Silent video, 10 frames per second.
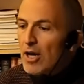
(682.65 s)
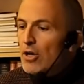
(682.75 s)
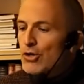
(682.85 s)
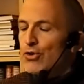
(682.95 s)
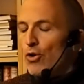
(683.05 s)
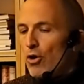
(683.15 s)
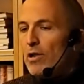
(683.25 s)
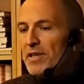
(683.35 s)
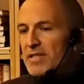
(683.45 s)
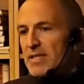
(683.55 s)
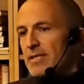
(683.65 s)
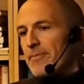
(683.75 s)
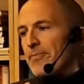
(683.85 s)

So all this